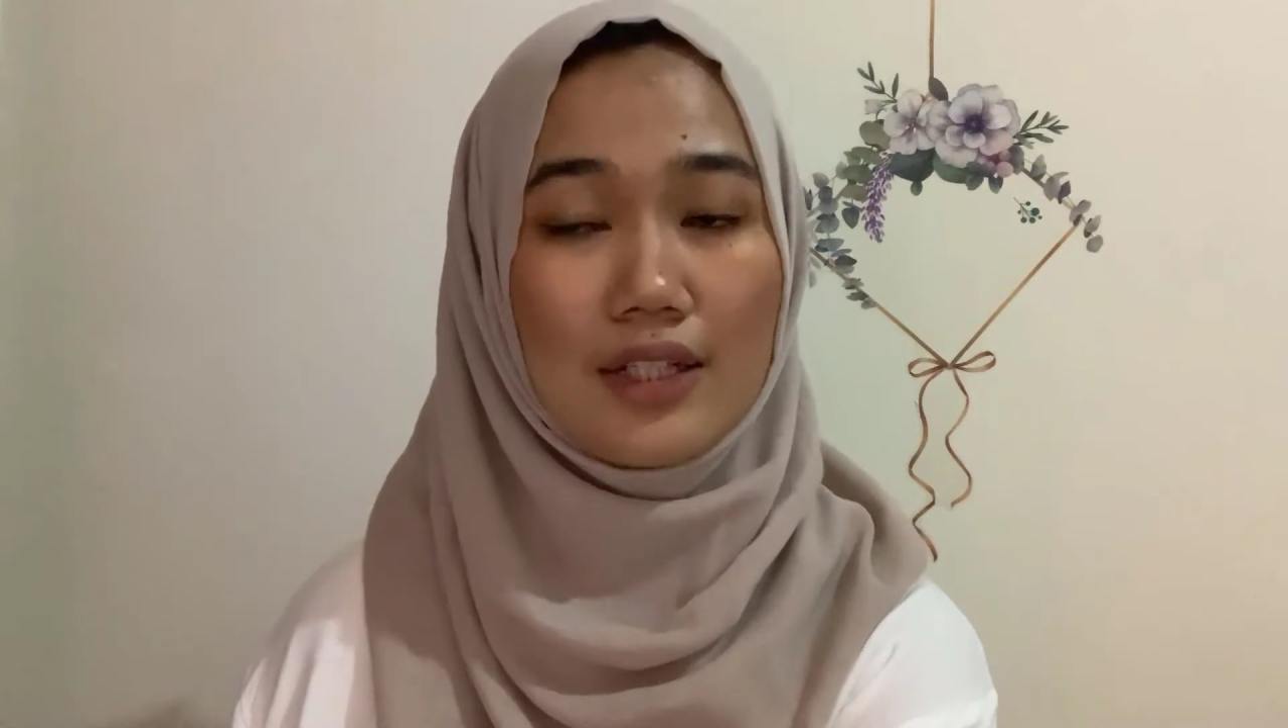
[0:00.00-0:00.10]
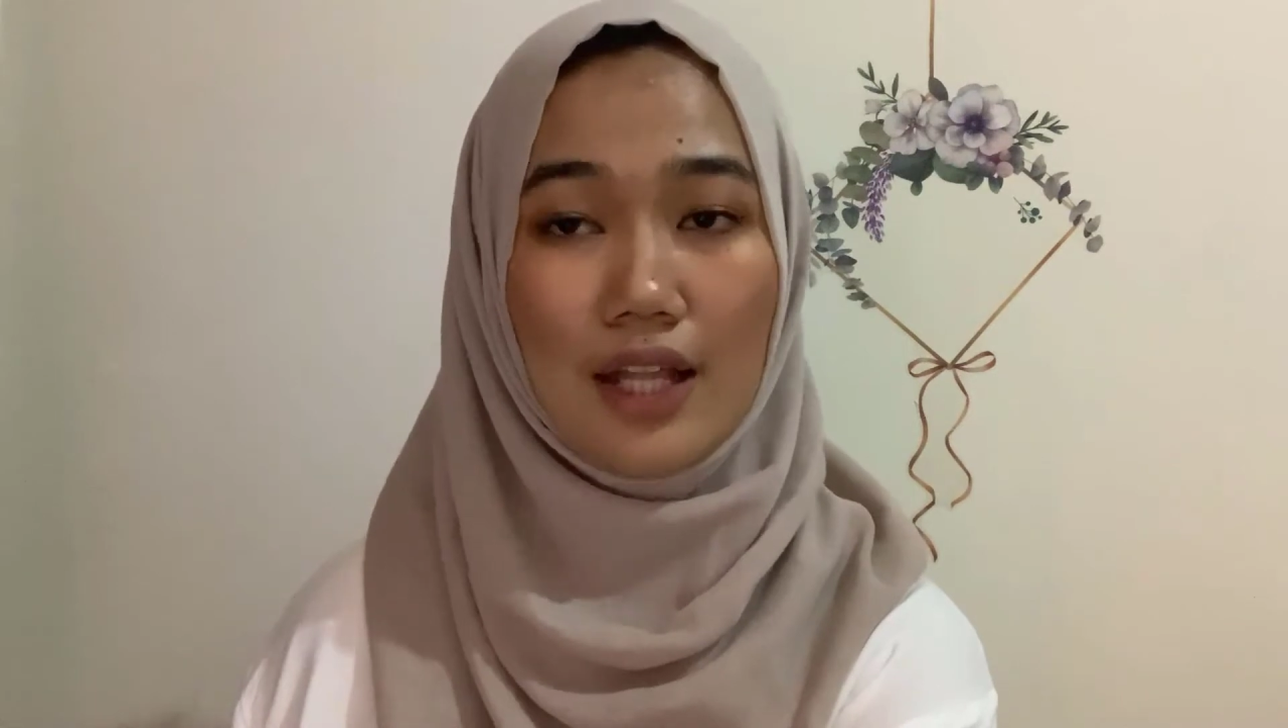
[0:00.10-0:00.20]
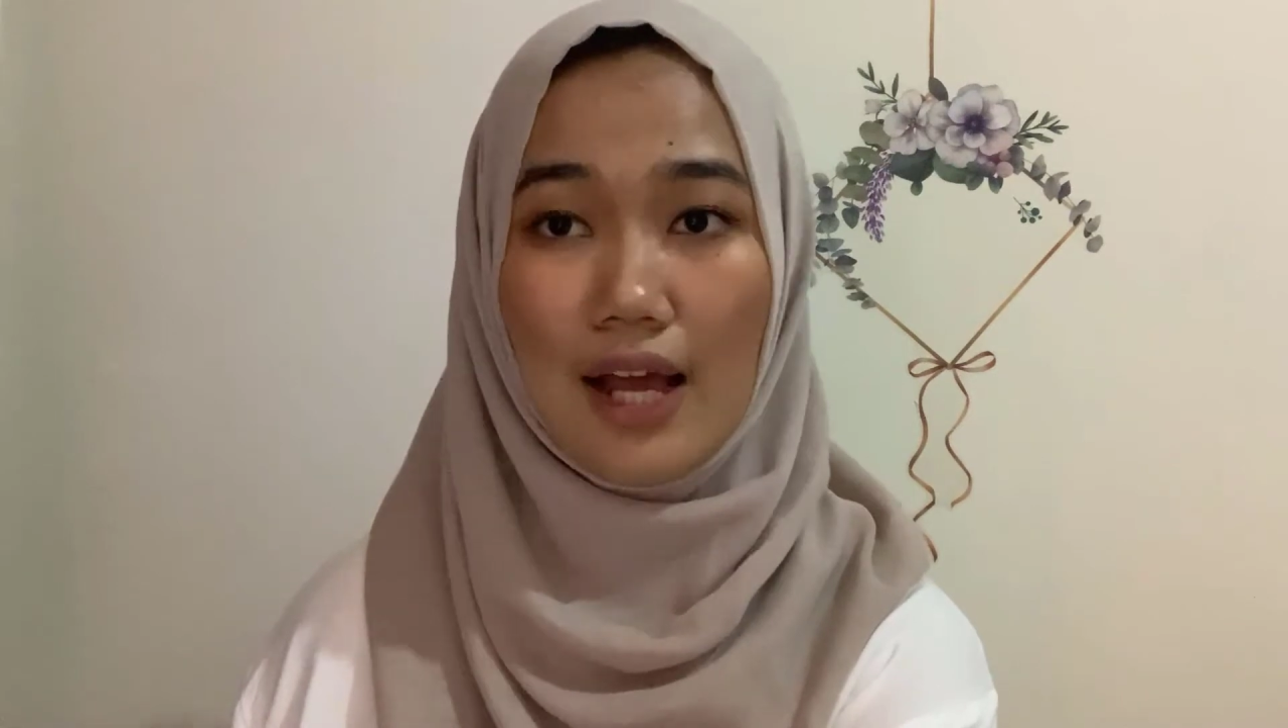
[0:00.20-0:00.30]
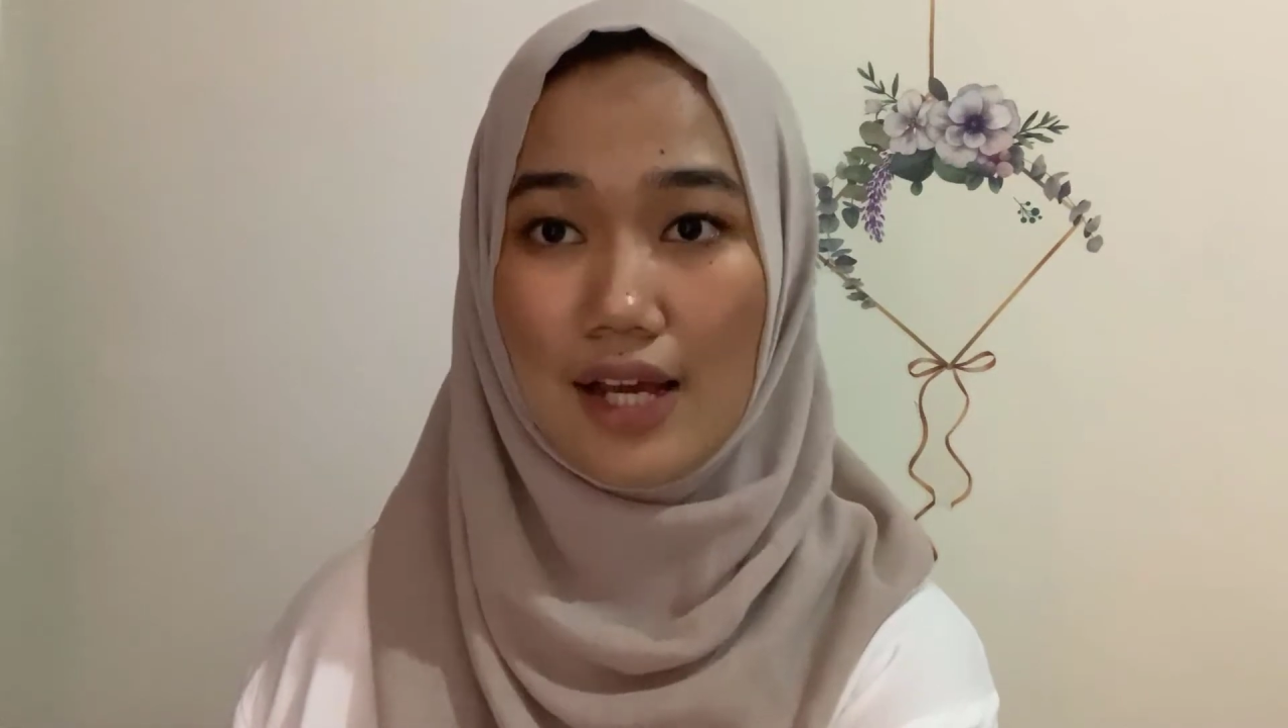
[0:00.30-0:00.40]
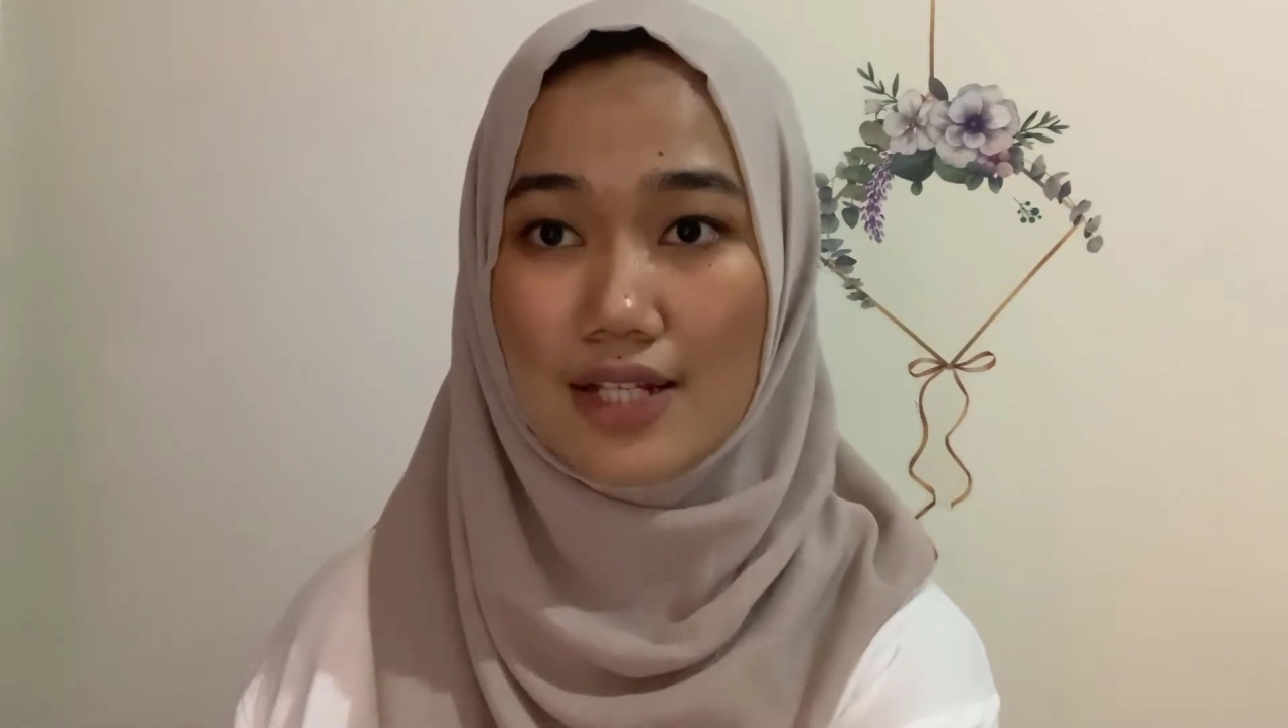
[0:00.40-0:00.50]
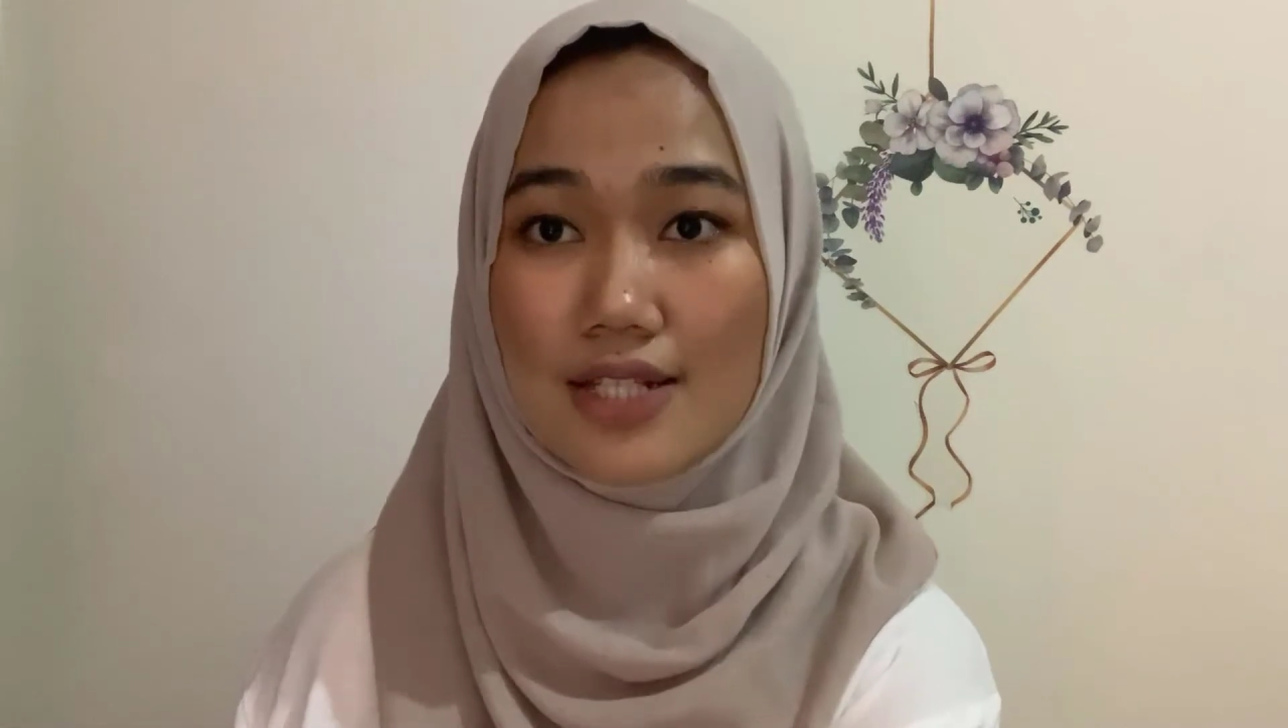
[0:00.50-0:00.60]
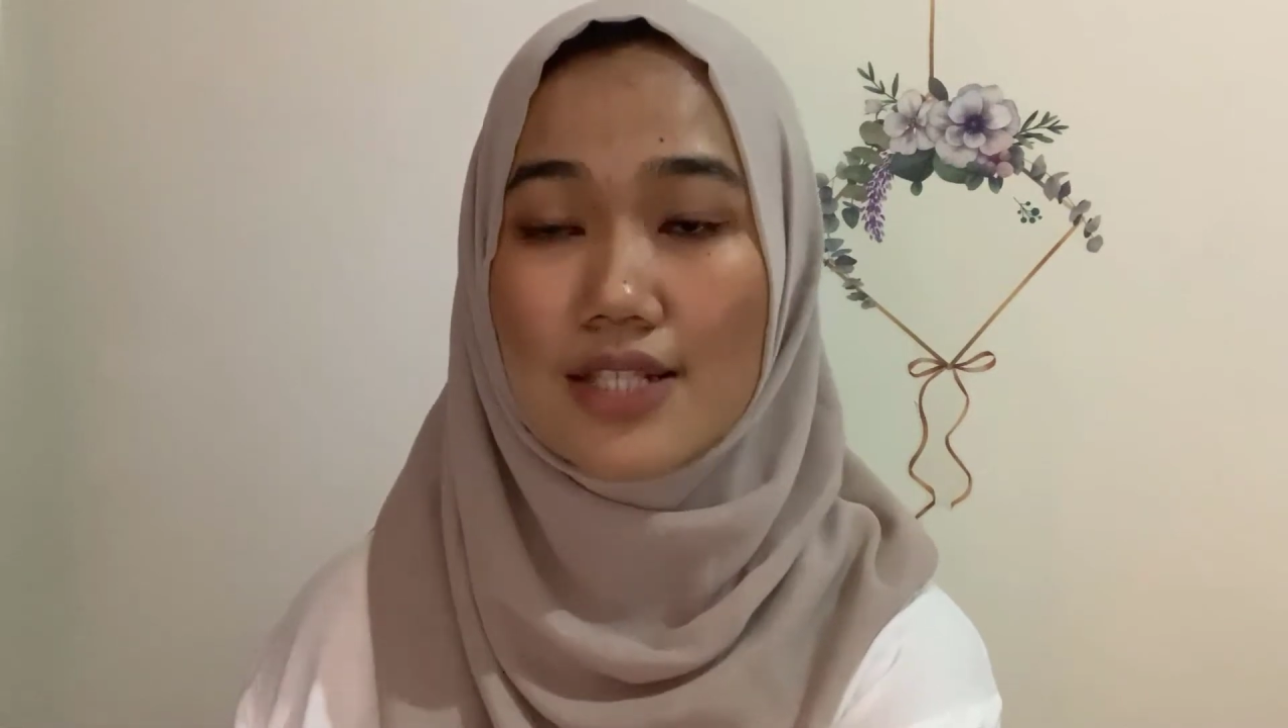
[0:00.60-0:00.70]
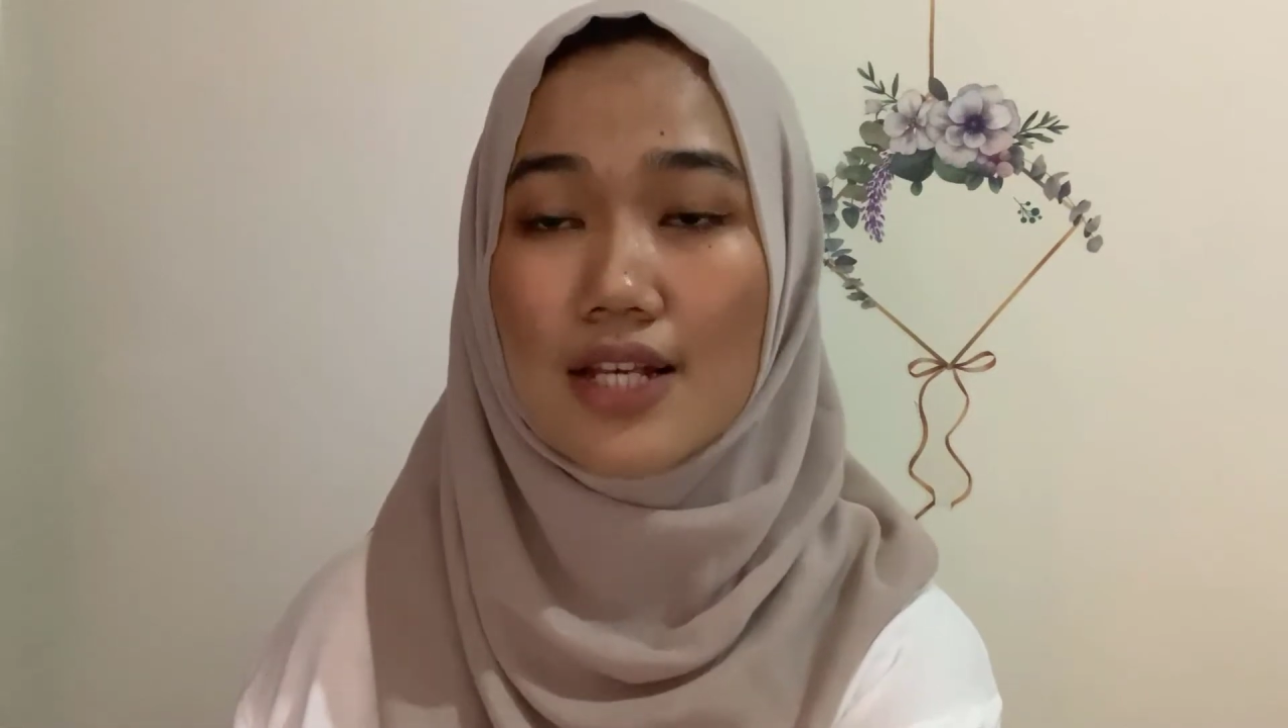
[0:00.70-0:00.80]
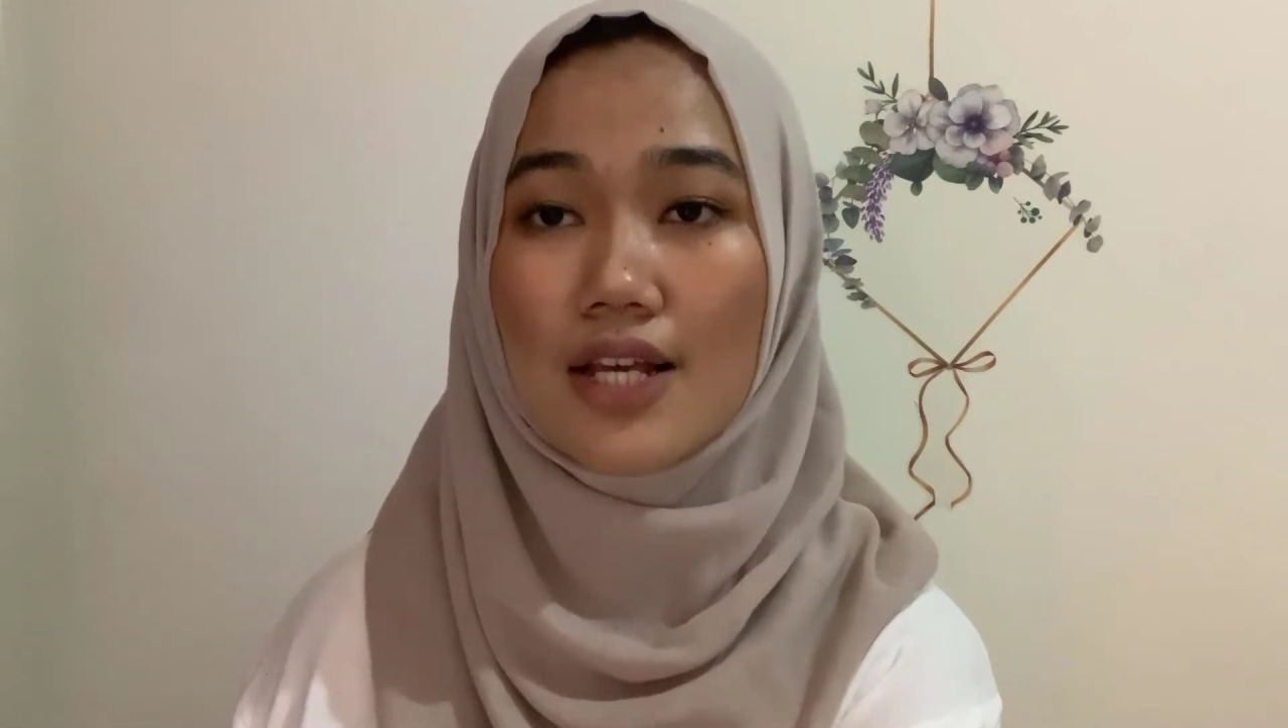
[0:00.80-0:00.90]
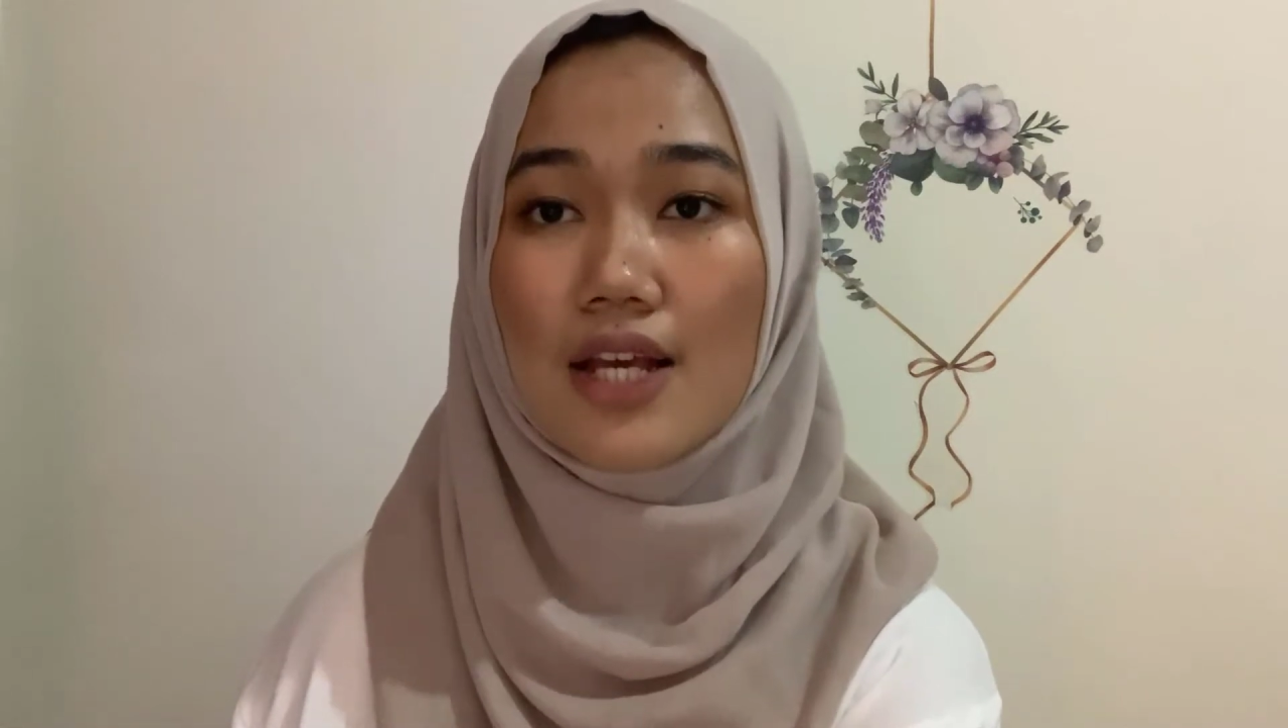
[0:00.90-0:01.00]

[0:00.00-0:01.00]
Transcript: class.